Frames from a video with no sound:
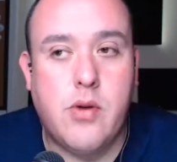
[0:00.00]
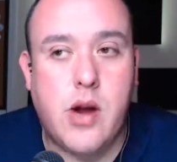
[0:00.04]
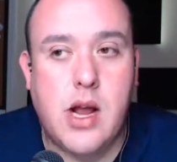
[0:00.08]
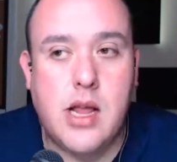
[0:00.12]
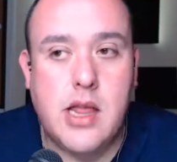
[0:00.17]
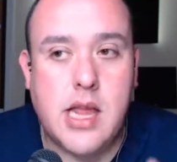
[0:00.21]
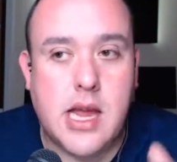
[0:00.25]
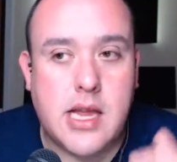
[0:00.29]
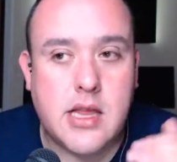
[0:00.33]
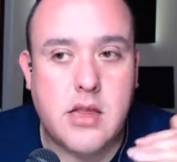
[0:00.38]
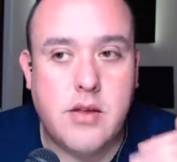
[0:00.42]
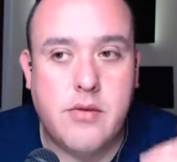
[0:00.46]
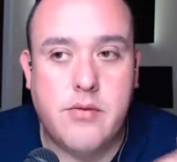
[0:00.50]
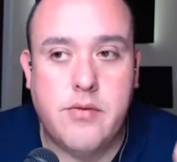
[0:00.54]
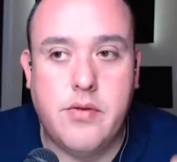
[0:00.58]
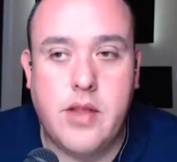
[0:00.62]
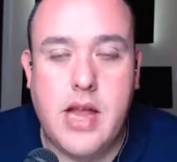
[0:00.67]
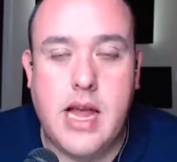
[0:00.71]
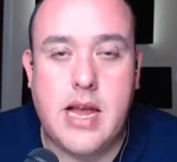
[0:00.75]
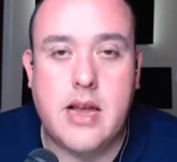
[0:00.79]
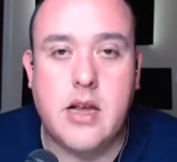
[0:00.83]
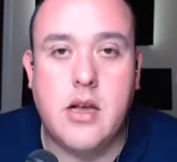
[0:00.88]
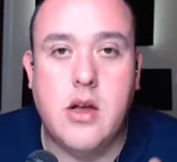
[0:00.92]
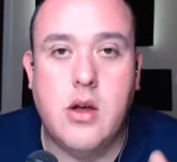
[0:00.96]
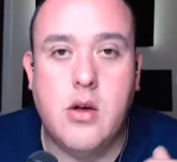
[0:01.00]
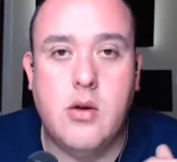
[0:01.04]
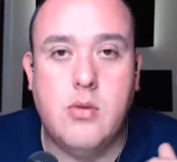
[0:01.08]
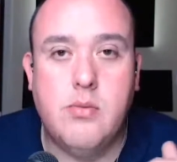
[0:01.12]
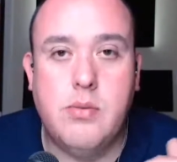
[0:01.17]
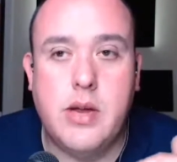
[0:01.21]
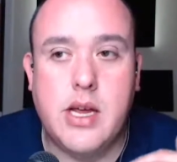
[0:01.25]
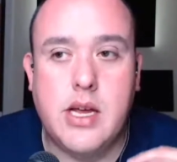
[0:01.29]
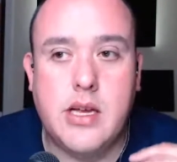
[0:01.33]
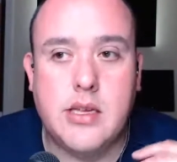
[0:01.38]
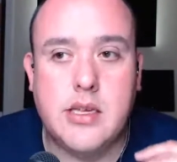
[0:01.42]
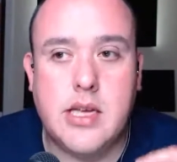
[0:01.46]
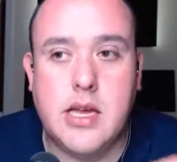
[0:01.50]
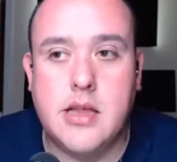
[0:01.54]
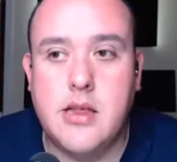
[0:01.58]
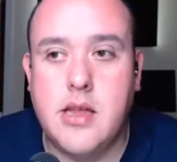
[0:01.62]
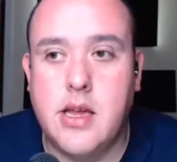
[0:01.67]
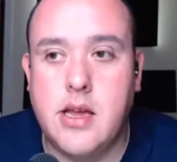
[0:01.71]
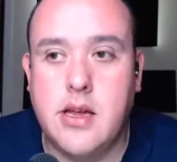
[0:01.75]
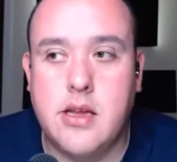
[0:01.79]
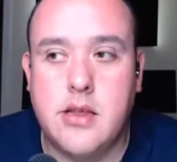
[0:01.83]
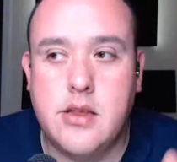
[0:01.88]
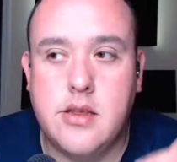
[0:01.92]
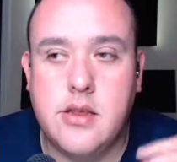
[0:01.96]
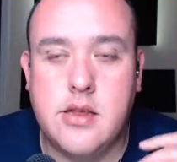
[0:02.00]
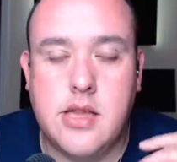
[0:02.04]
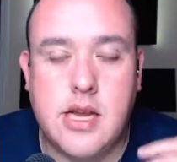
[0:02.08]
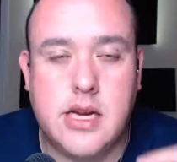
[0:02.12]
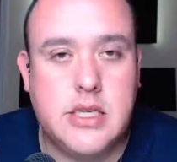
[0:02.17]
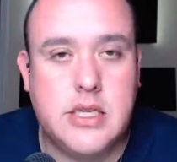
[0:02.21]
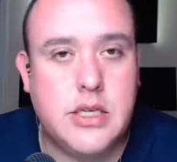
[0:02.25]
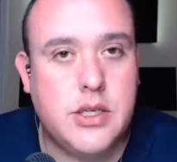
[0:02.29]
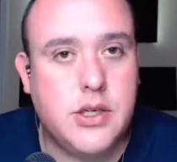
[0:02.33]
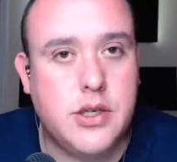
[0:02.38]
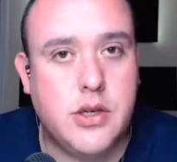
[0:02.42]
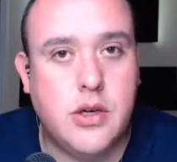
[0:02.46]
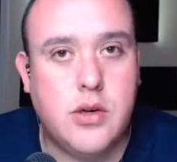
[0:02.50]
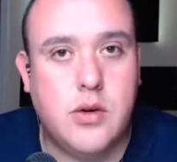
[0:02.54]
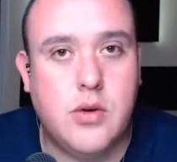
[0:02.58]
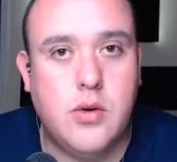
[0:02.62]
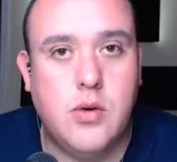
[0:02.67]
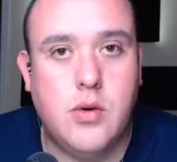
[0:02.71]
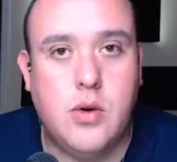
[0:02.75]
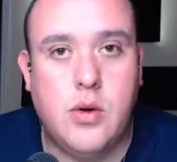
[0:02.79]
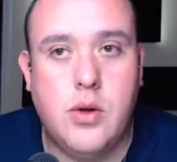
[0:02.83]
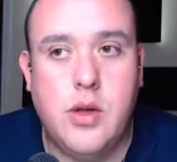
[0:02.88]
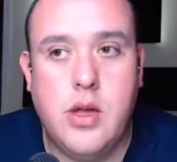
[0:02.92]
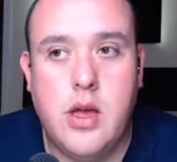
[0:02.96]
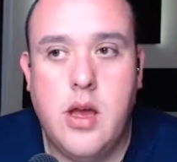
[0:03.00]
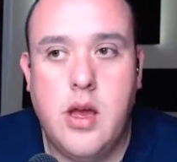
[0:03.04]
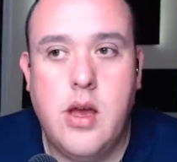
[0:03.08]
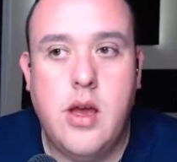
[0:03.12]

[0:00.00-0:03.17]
i like the flat cone because i think they just look cool